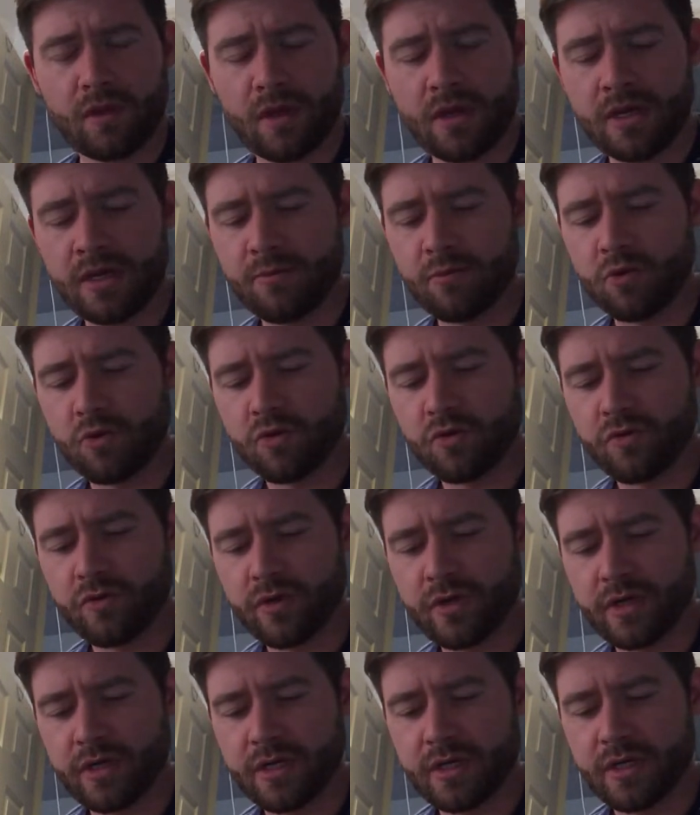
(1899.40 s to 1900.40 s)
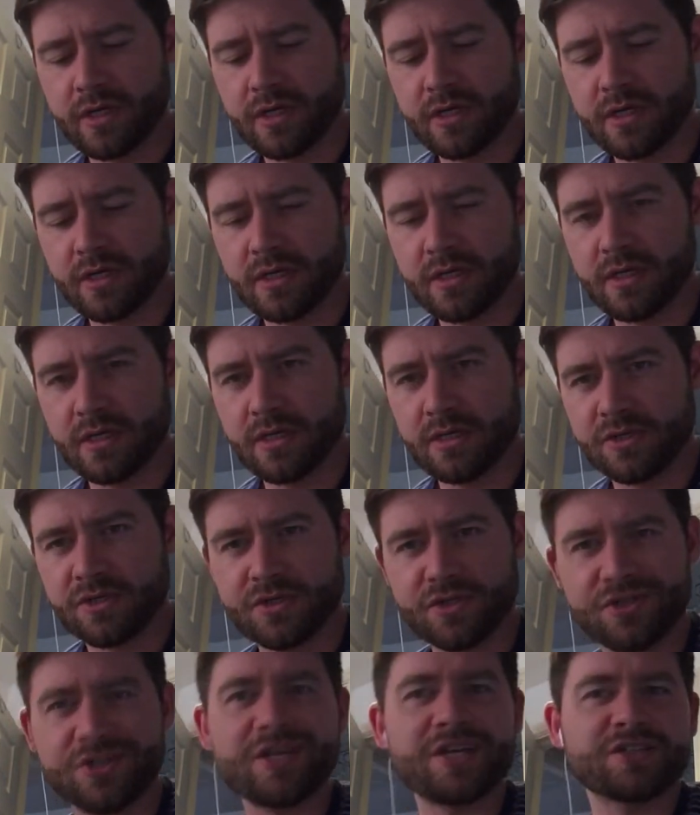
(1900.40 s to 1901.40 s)
Any more
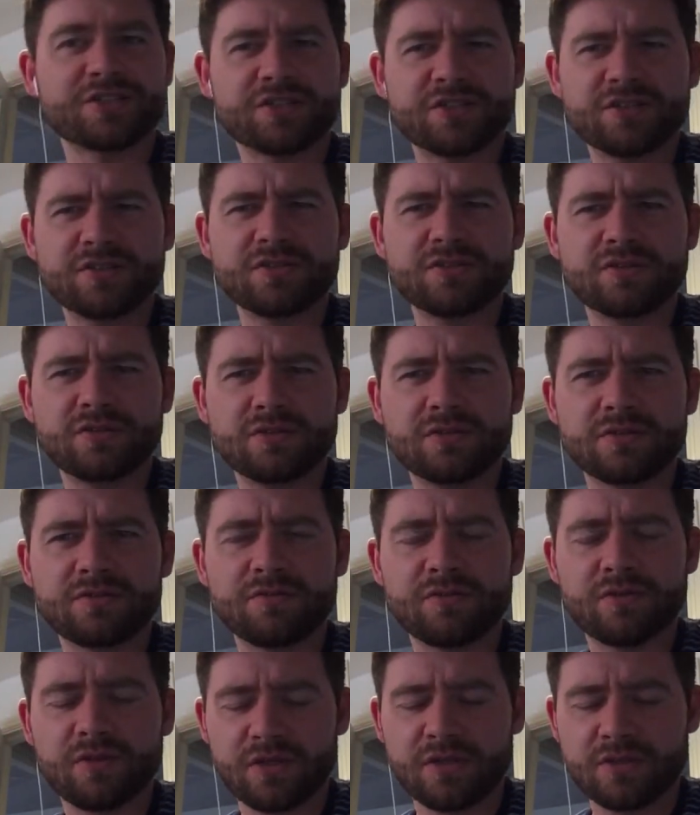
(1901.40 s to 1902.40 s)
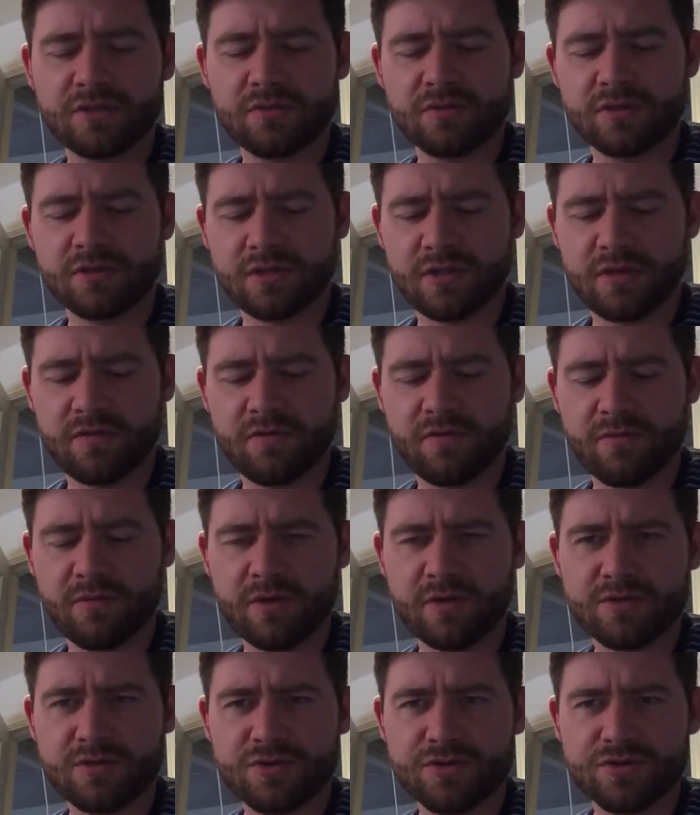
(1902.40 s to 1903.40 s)
suggestions for things you want to see from
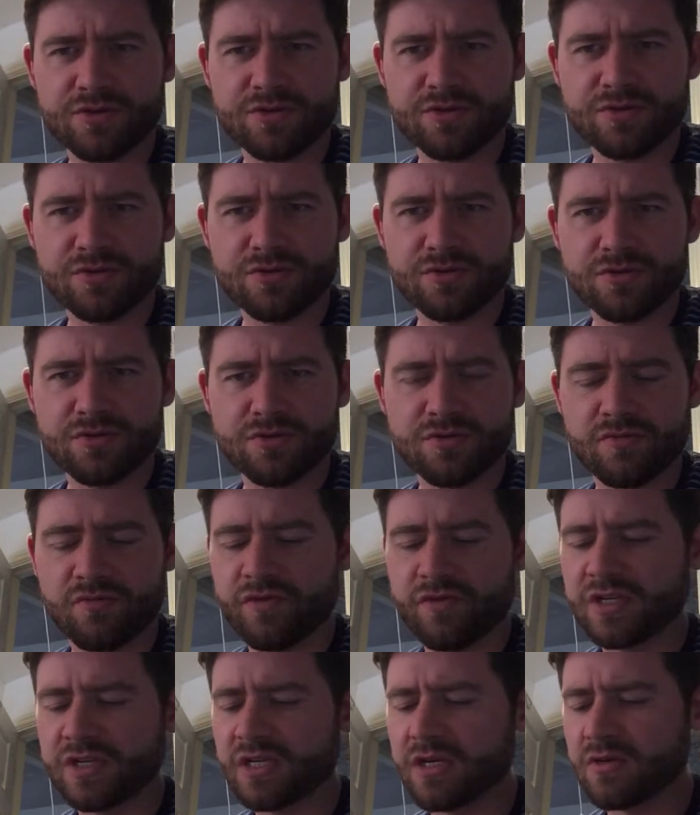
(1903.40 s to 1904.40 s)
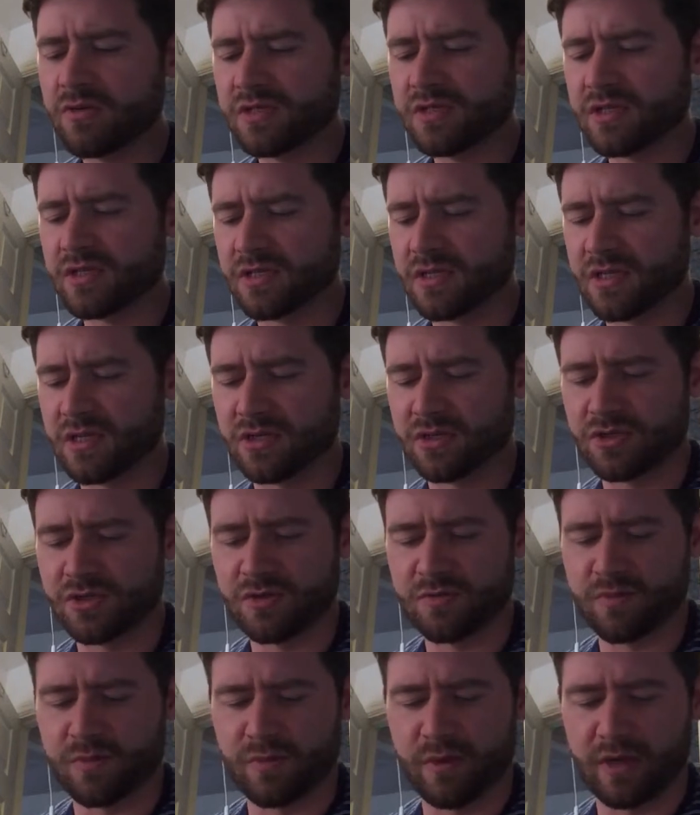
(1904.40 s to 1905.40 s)
us? Risky Quizness, I think, should
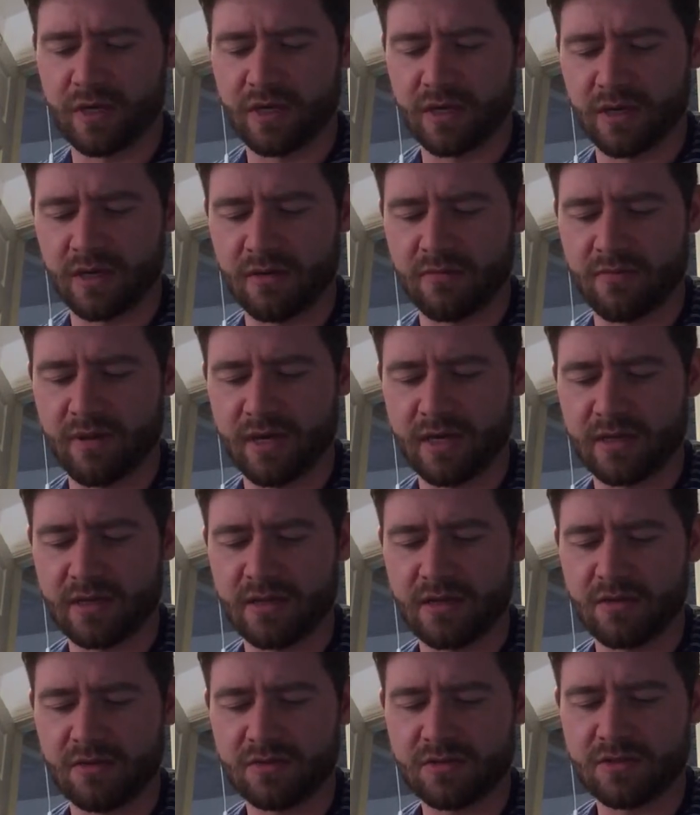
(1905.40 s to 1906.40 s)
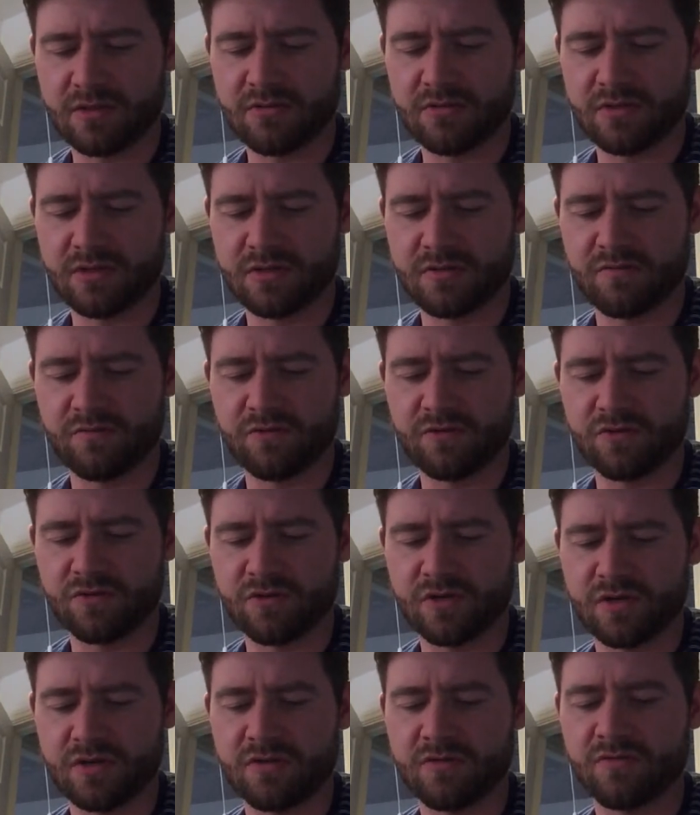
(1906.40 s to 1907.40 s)
be making a comeback in the not too distant future. I
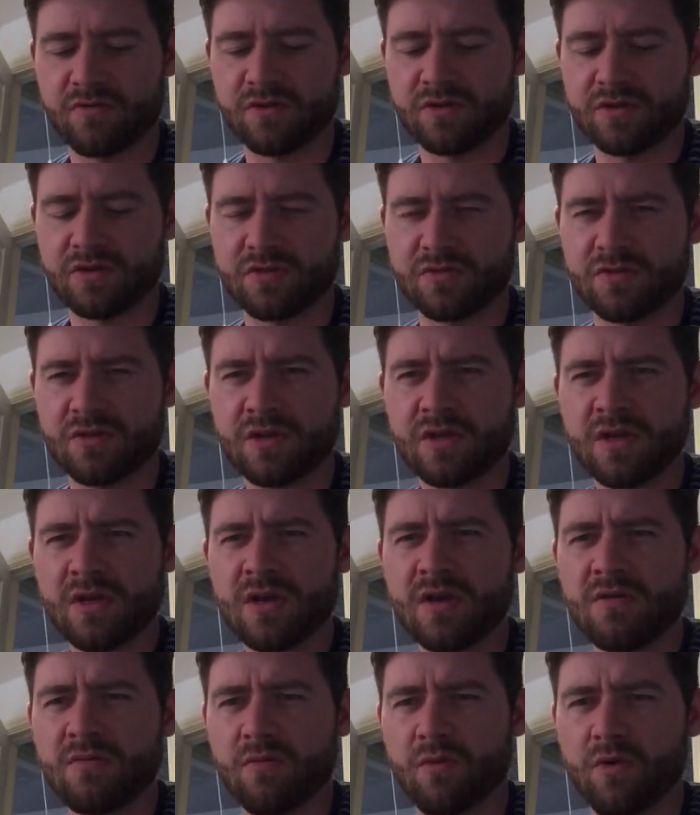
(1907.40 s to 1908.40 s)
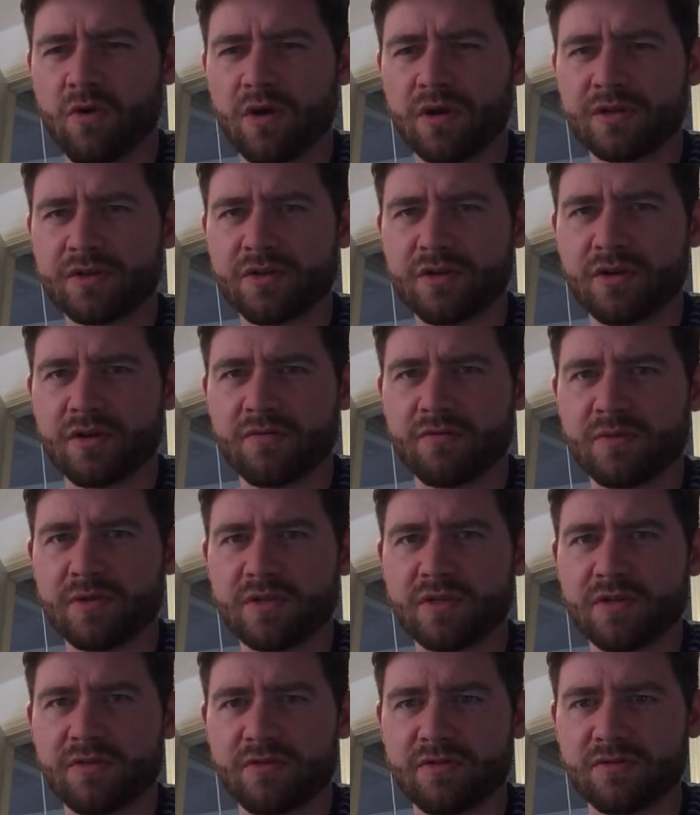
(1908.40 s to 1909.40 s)
know that Richard's more or less got enough
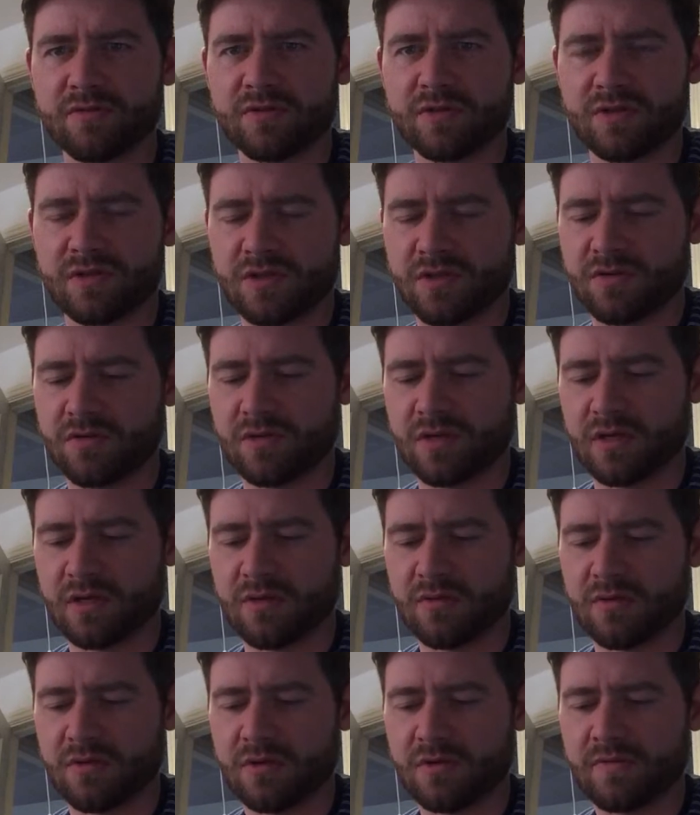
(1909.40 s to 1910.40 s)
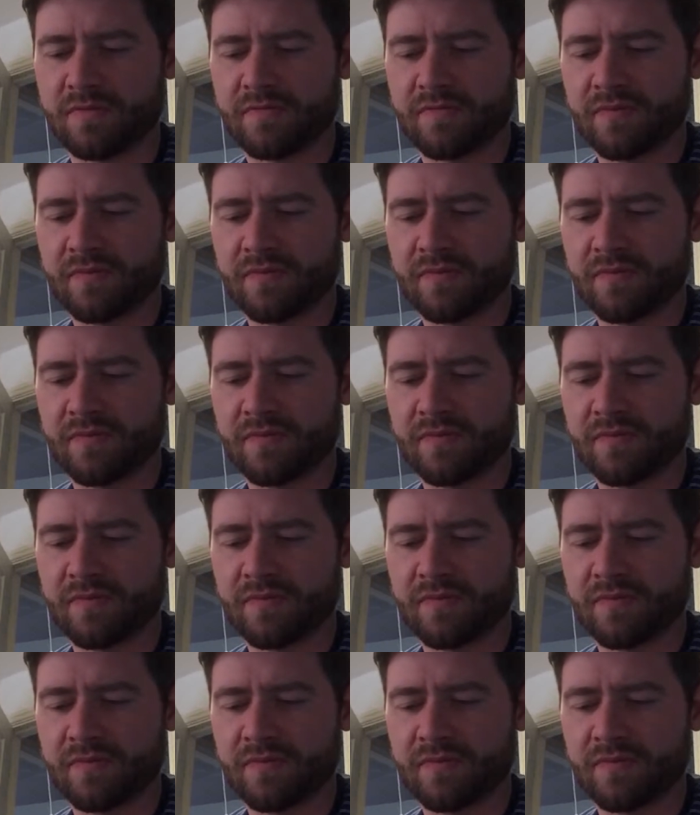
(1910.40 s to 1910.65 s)
material to do another one.